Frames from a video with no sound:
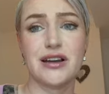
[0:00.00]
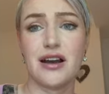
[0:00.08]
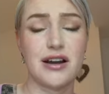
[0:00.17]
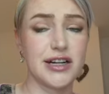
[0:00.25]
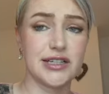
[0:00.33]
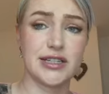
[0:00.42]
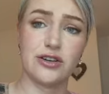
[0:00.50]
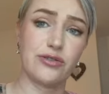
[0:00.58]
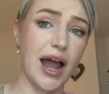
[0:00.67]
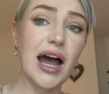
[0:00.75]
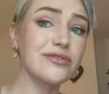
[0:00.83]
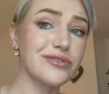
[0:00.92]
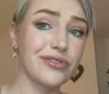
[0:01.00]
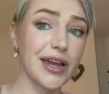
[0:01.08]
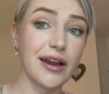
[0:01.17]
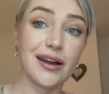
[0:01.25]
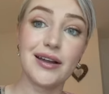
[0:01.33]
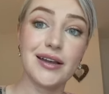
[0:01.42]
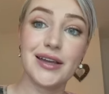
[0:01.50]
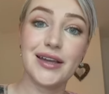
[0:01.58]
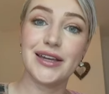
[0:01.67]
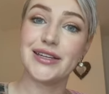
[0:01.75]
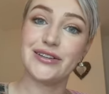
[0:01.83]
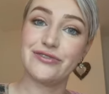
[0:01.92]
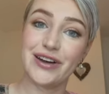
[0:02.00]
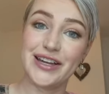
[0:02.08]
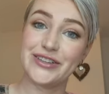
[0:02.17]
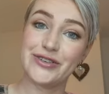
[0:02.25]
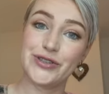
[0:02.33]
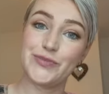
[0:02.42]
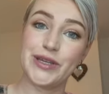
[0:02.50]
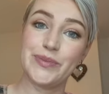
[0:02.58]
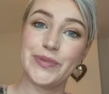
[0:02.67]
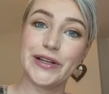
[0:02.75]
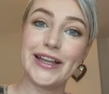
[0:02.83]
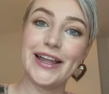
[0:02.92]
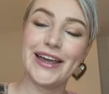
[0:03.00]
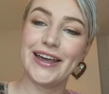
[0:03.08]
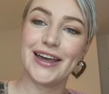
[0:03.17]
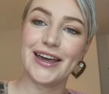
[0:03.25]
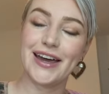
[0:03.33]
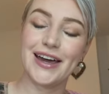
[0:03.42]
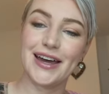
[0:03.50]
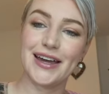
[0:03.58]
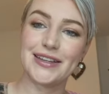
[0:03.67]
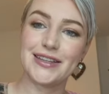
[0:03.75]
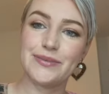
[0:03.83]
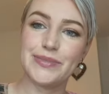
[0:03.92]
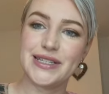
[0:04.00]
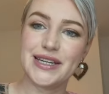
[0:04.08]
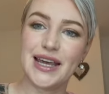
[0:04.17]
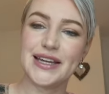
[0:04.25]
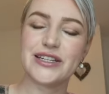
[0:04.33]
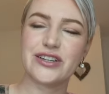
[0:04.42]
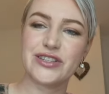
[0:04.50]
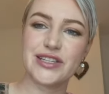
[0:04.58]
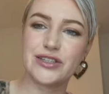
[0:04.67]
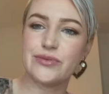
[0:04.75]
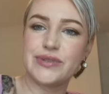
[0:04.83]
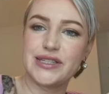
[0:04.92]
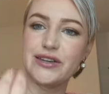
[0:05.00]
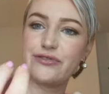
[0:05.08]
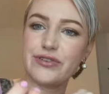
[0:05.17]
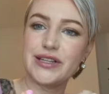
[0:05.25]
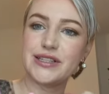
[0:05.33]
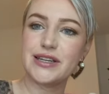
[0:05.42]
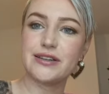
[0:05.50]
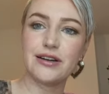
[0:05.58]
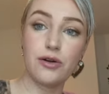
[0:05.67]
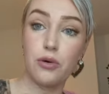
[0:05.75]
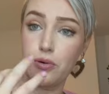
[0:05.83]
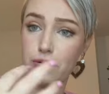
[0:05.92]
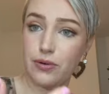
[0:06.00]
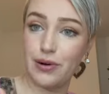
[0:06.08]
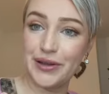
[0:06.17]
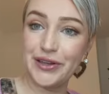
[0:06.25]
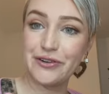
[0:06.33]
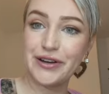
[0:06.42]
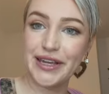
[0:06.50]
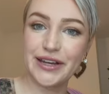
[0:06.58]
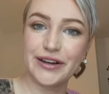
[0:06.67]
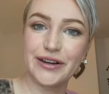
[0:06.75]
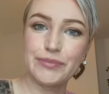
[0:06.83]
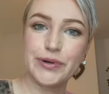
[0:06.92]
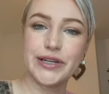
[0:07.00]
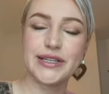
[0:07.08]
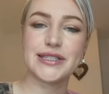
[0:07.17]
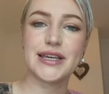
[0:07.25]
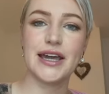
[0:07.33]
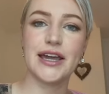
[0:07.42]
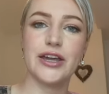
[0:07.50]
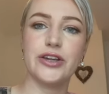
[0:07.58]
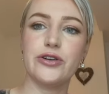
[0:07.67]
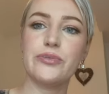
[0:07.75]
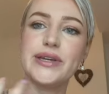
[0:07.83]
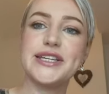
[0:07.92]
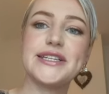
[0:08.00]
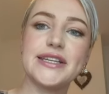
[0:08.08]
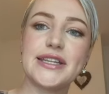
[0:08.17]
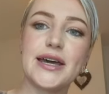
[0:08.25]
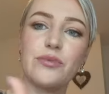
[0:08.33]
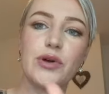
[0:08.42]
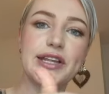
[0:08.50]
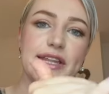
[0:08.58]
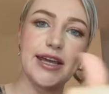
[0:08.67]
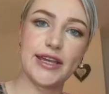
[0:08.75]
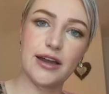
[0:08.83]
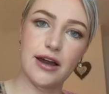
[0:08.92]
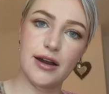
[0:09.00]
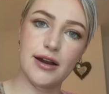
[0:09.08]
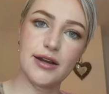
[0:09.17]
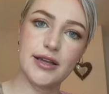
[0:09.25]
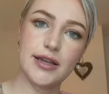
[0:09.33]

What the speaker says: art and craft fair, you'd find those people and they'd be delighted because it's something different, and they're like, oh, you're here, but you're meeting them where they are.